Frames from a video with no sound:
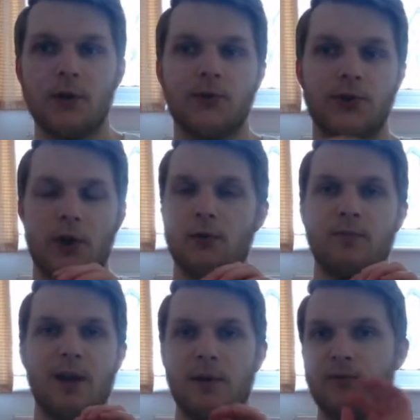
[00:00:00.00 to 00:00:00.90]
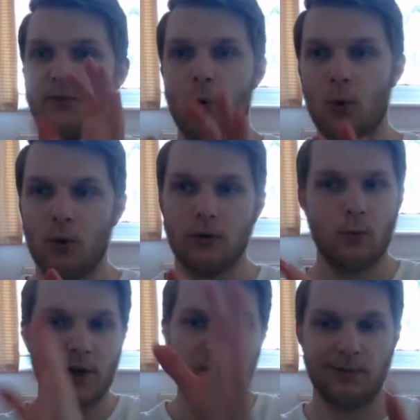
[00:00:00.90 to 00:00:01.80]
So maybe 4
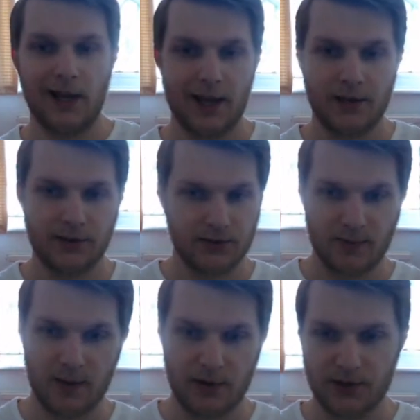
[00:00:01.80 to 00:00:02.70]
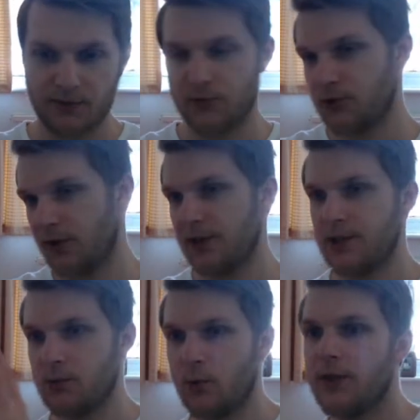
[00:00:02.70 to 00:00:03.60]
wind players, maybe some
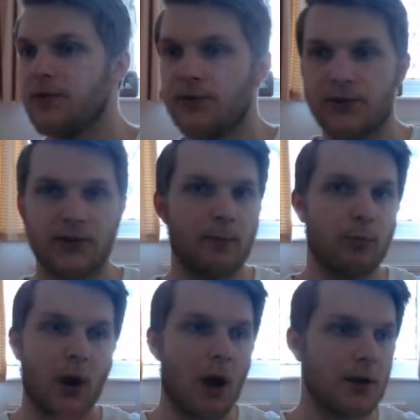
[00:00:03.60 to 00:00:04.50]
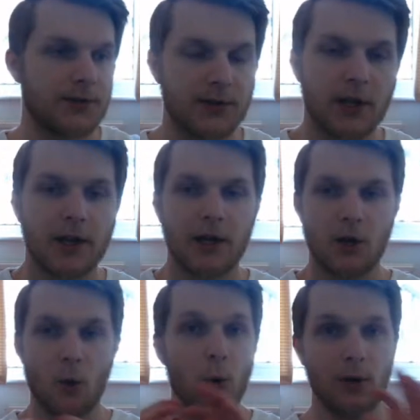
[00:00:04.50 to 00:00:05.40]
strings and winds, some brass,
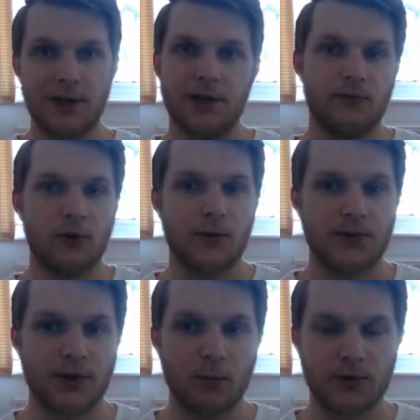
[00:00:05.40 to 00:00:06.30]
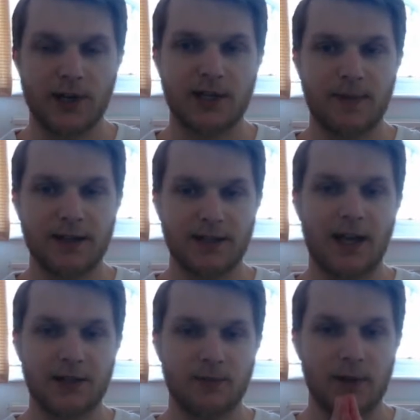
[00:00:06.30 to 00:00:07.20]
all in different ensembles. I expected
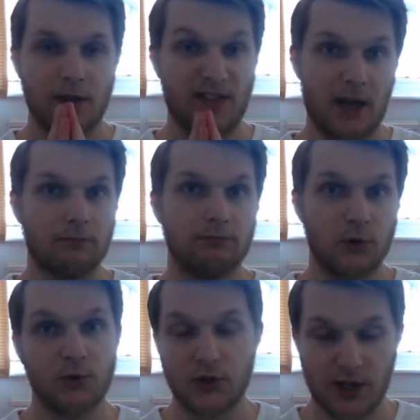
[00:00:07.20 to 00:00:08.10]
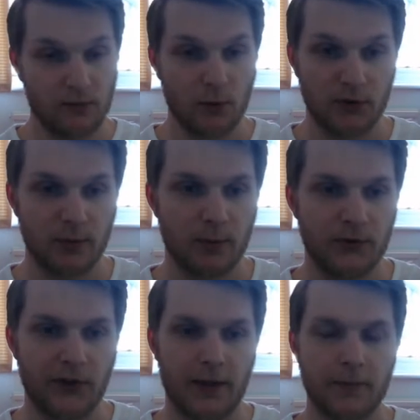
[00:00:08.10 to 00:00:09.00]
that to be a thing, to just everyone to be
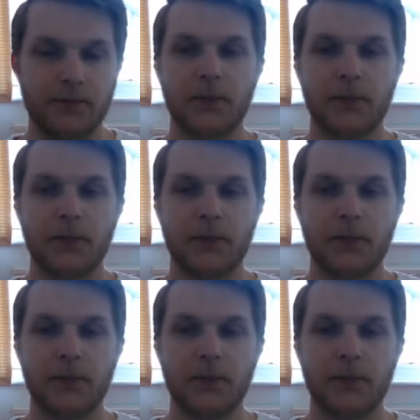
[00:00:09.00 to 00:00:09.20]
put together.